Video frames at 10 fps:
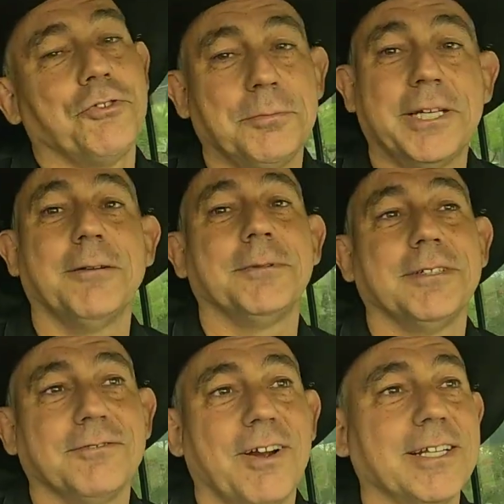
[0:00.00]
trip to get up there
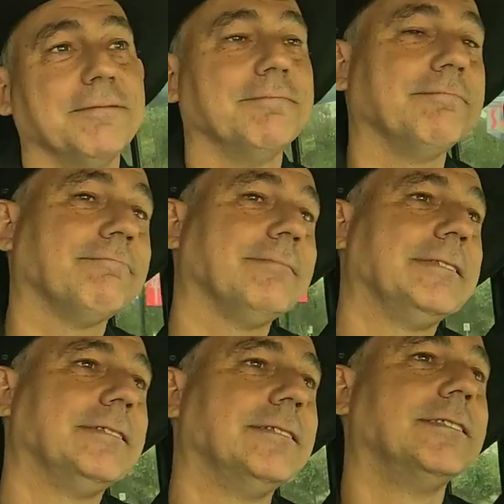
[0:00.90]
and ride it.
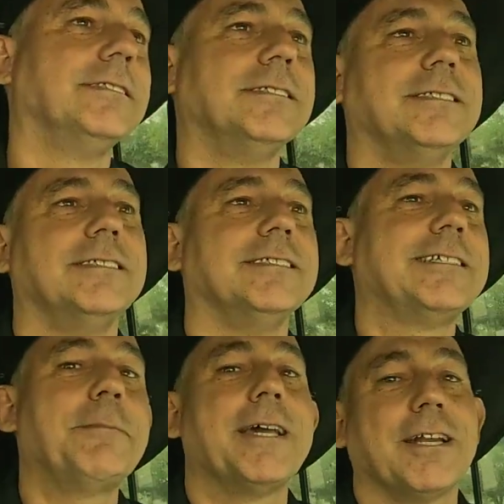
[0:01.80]

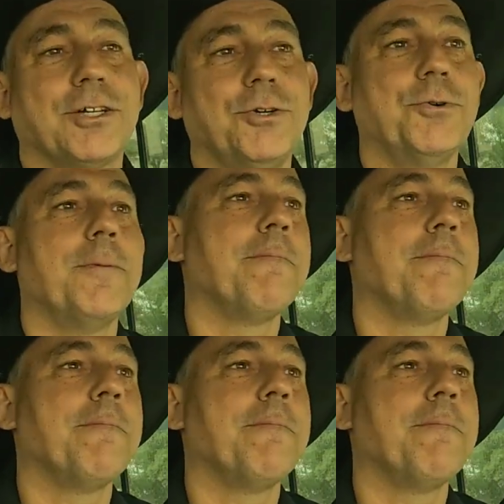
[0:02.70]
That'd be kind of cool.